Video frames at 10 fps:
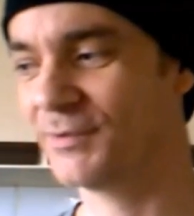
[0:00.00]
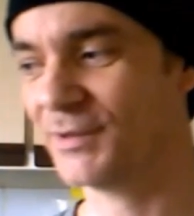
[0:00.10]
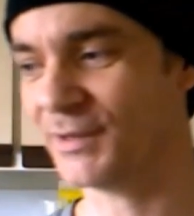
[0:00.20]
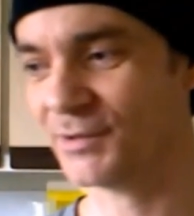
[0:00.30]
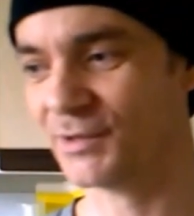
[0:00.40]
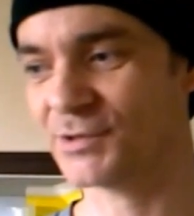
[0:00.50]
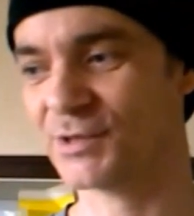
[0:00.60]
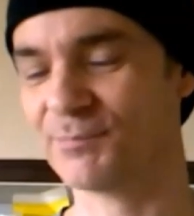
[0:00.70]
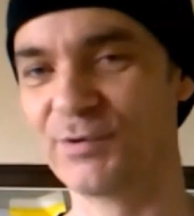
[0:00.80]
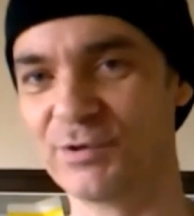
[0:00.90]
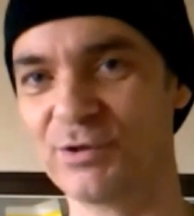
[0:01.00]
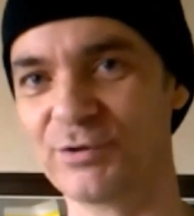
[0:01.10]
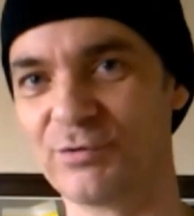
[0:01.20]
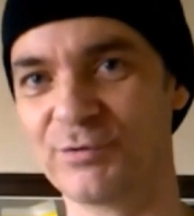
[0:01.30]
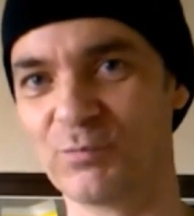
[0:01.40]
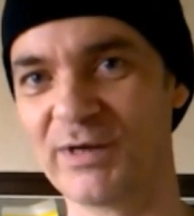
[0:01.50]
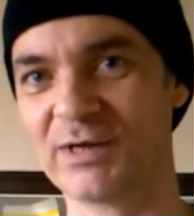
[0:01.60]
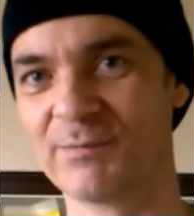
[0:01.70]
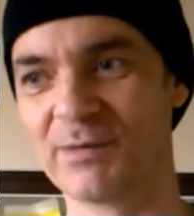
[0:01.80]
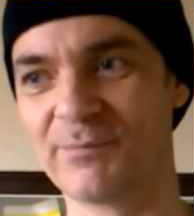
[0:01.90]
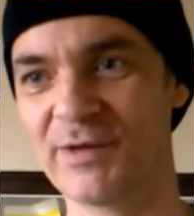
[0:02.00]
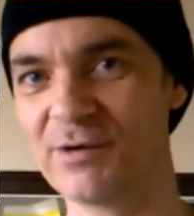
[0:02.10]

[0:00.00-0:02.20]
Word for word: you know, go to put the light on and wake them up,